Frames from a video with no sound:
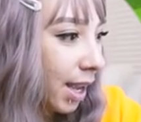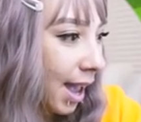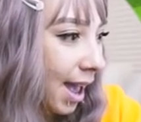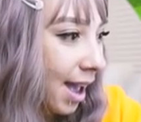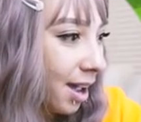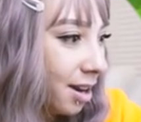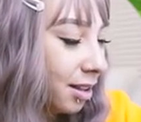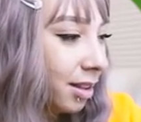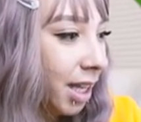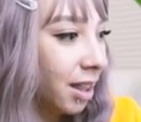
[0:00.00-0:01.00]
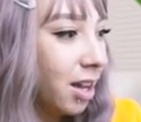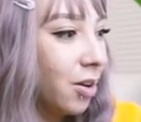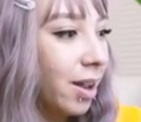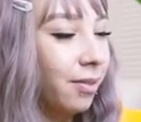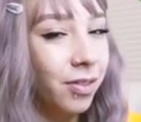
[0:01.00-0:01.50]
we had
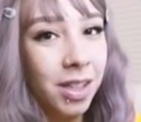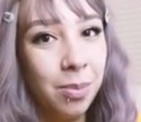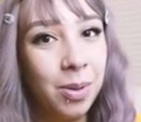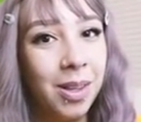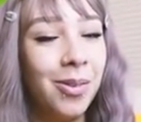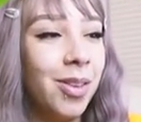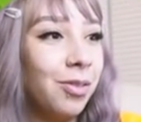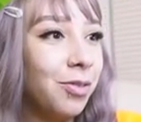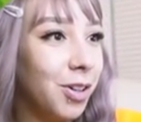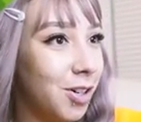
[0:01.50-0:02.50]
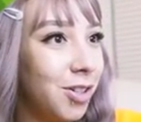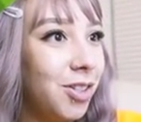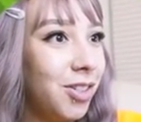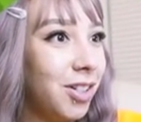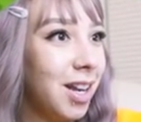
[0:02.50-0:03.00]
Lilo and Filippo. They were the
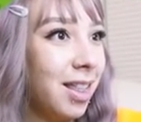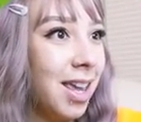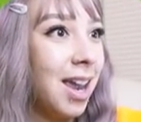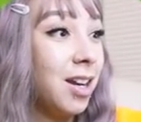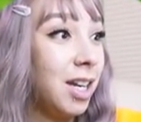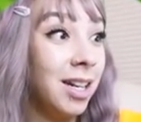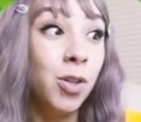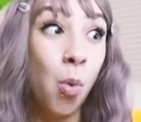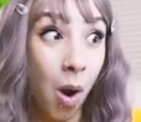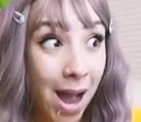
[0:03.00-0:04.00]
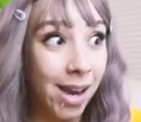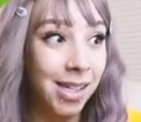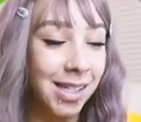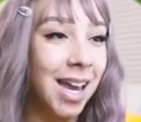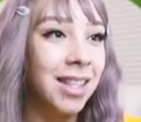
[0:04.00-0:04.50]
first. They did it
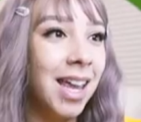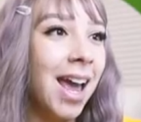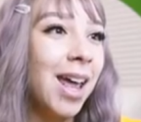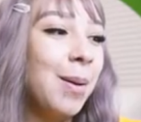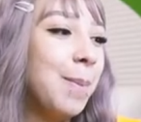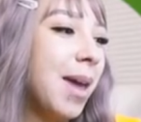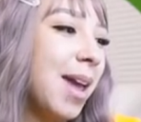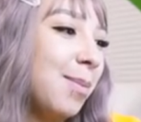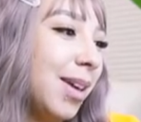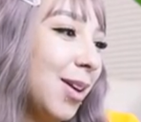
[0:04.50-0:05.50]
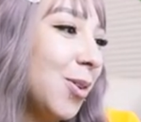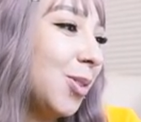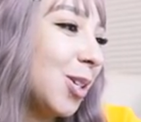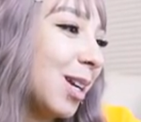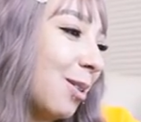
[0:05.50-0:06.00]
twice, and they had a baby
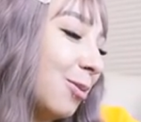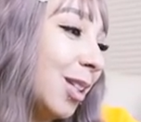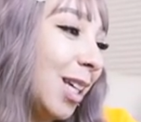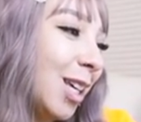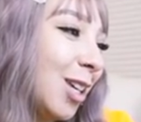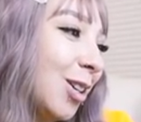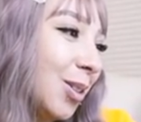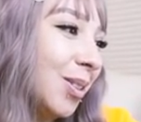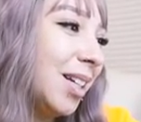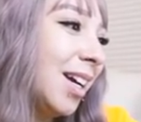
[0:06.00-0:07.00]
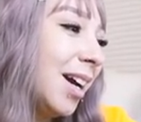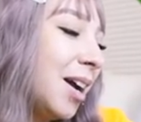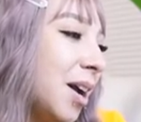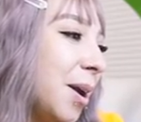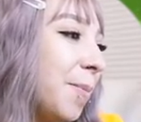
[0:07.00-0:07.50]
who turned out really cute.
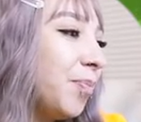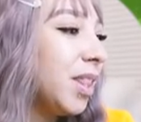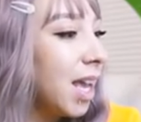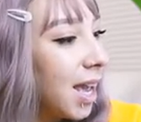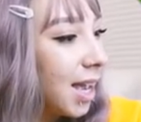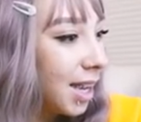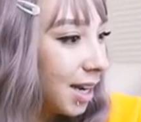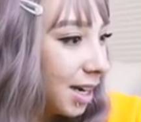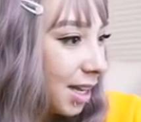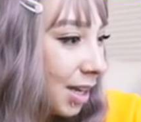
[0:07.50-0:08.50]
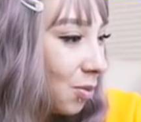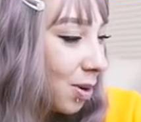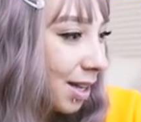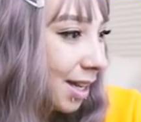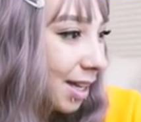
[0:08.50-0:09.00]
Then
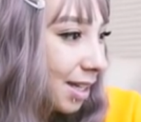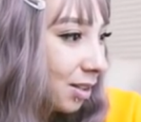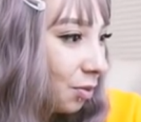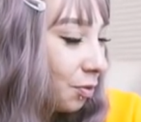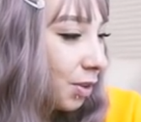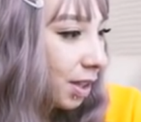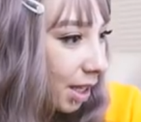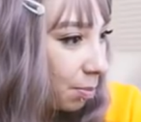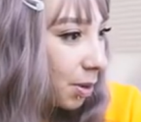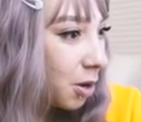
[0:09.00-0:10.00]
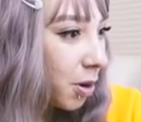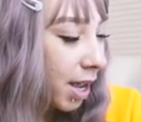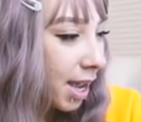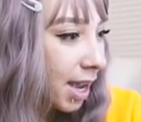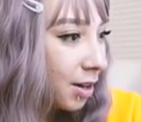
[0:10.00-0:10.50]
it was
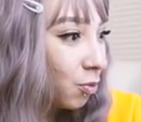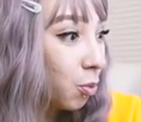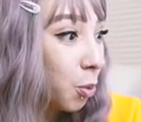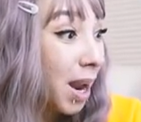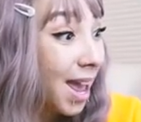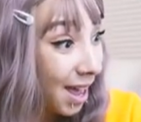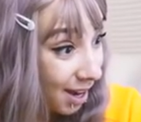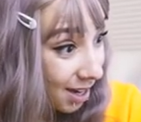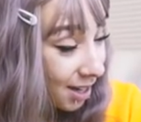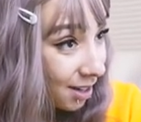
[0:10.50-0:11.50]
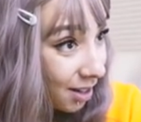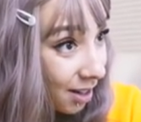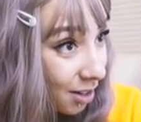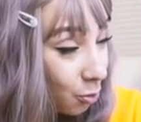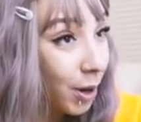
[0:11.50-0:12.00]
Filippo and Ren.
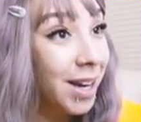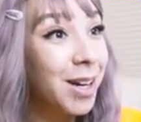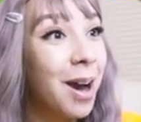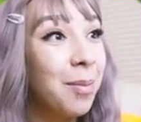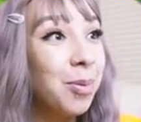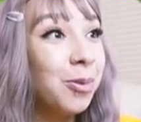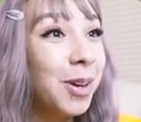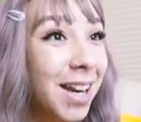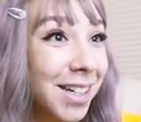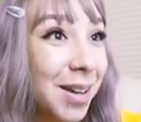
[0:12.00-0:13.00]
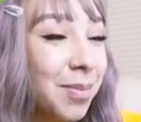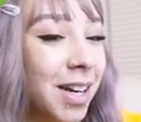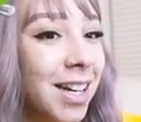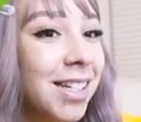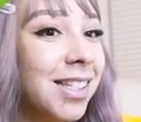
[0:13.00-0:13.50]
Ren got
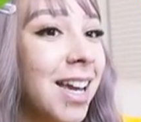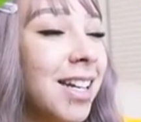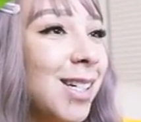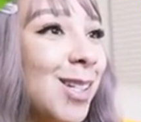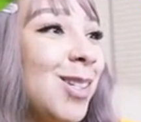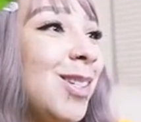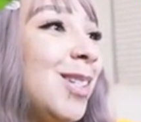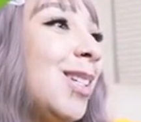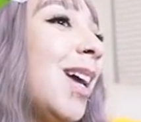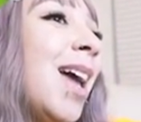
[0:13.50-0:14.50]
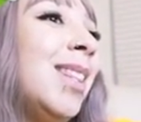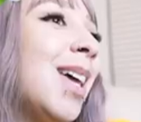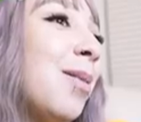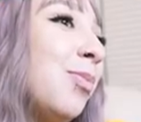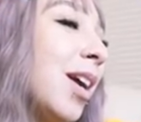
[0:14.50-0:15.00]
pregnant, but I decided to, to
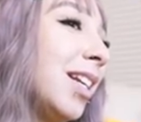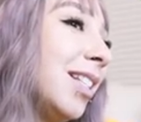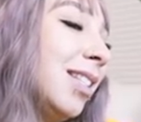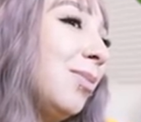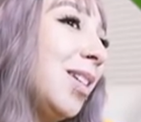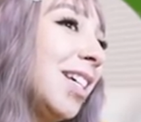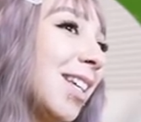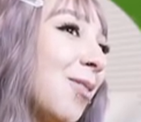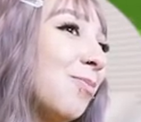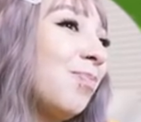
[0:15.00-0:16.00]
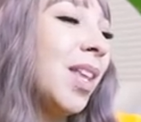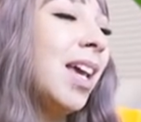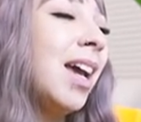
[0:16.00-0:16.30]
end that pregnancy because I